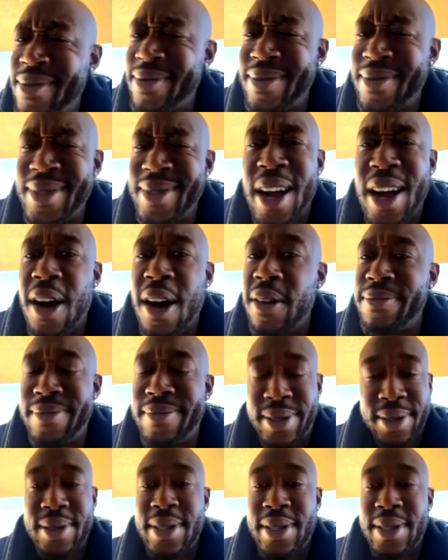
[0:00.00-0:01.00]
Oh,
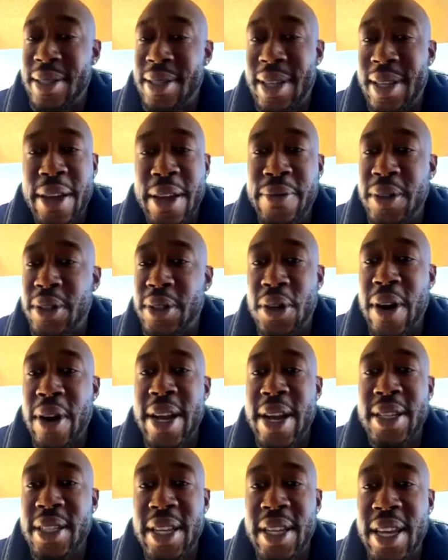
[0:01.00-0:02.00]
he was
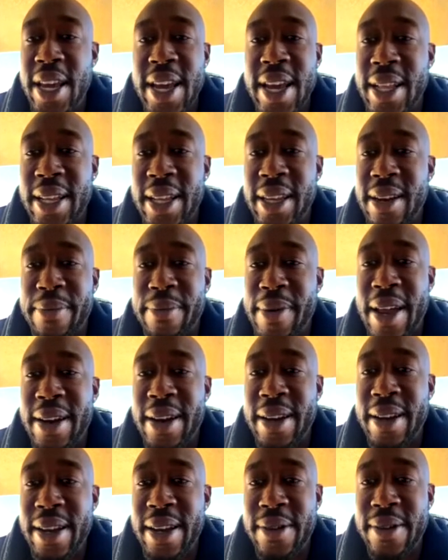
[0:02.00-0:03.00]
crazy. He had to get up out of
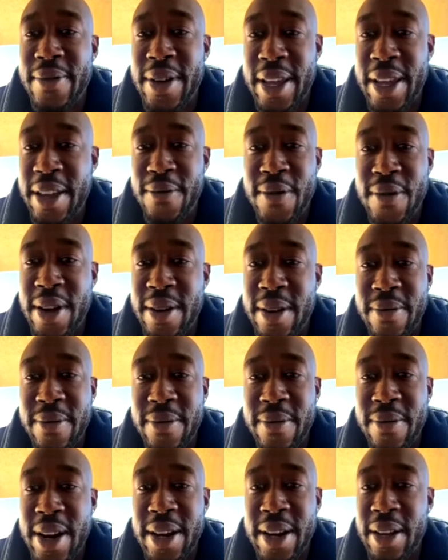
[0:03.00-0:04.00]
there anyway. He wasn't
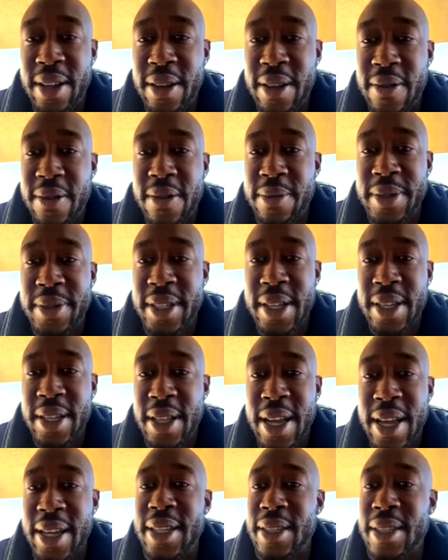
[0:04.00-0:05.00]
ready. You know what I'm saying?
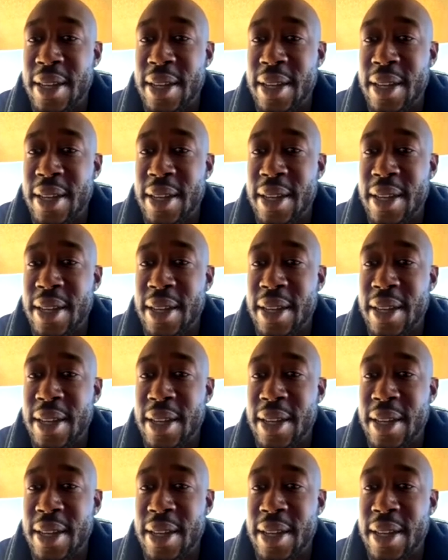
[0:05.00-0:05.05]
Like,